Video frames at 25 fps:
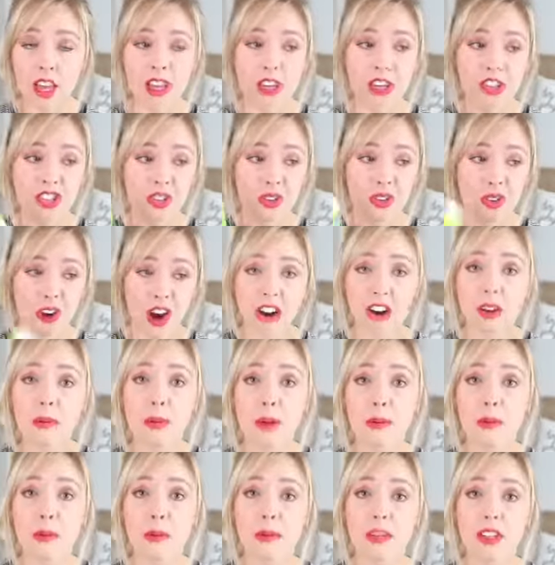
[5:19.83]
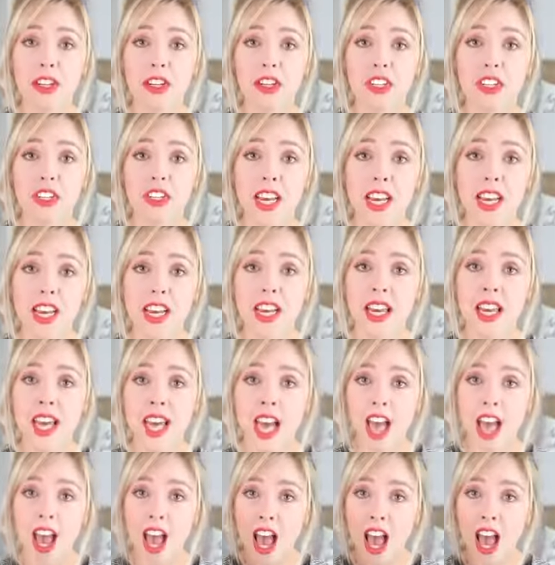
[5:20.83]
You're surrounded by people that are sick,
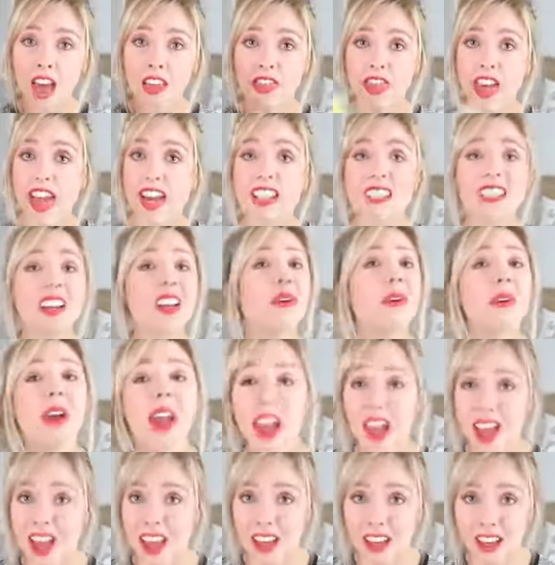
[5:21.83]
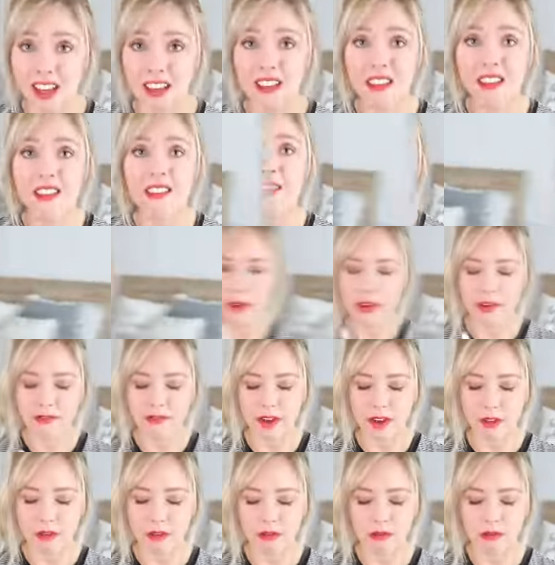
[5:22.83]
and that is not okay. So I have my
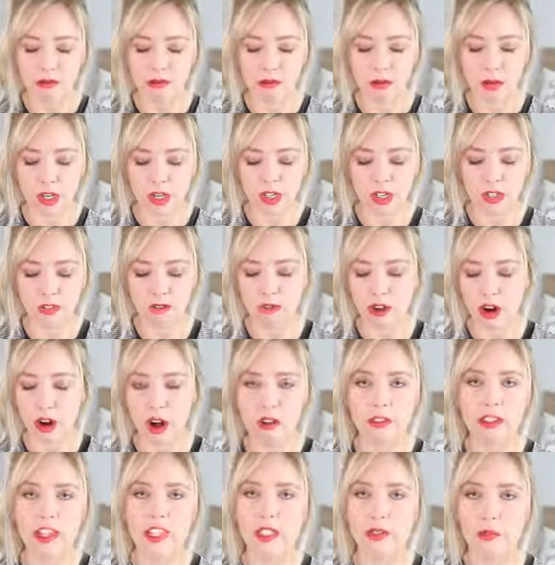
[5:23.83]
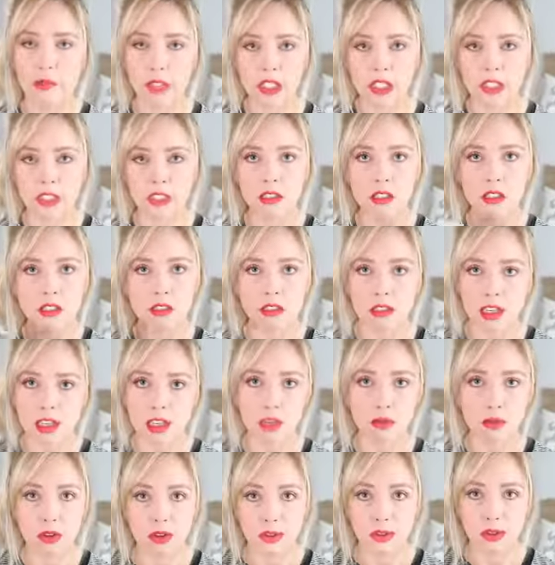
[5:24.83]
phone, which for obvious reasons
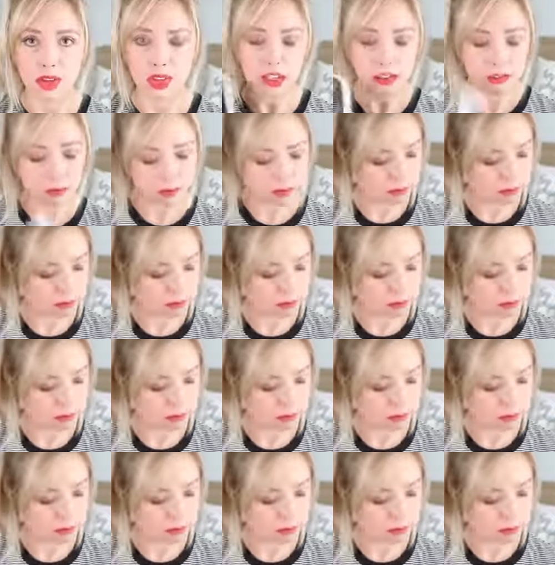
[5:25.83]
is with me.